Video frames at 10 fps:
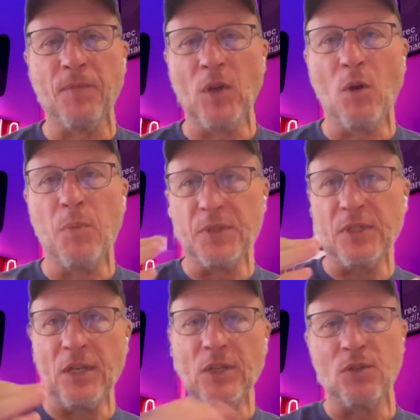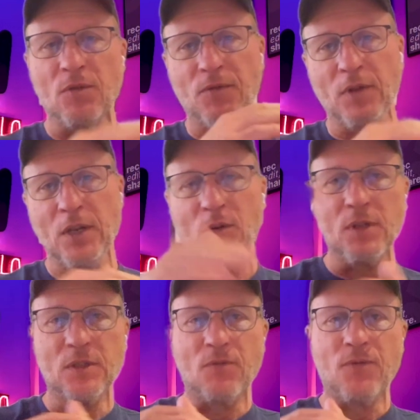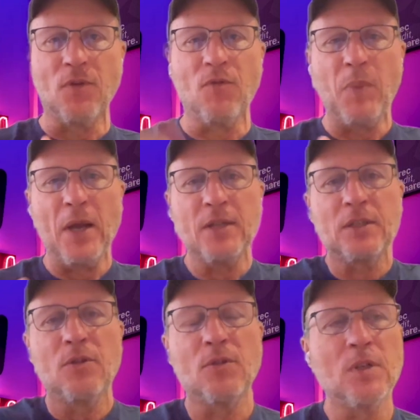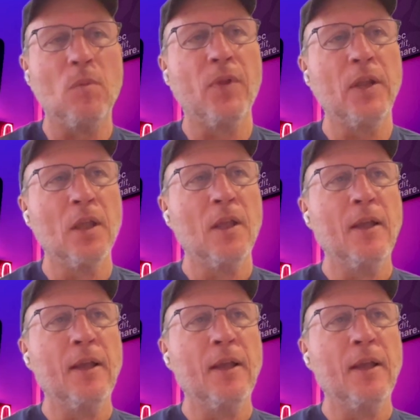a percentage of increase of basket or something.